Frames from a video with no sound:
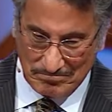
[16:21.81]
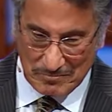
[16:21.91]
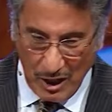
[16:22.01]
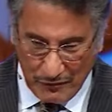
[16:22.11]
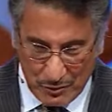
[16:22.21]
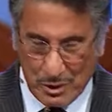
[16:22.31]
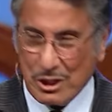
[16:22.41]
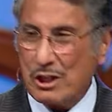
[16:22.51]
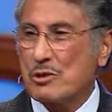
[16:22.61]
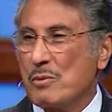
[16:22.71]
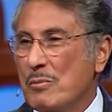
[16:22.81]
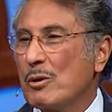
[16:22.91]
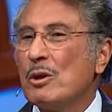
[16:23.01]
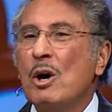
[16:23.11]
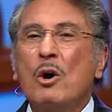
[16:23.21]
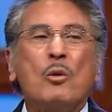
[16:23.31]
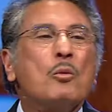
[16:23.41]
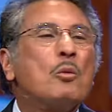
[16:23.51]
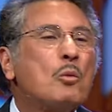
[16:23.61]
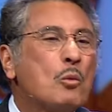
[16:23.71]
Often we judge people
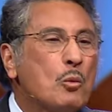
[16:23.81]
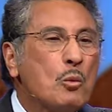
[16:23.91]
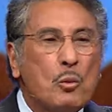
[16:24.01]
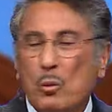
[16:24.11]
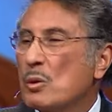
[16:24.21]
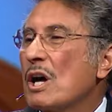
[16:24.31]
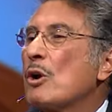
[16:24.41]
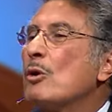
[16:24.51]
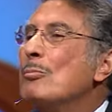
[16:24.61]
with our own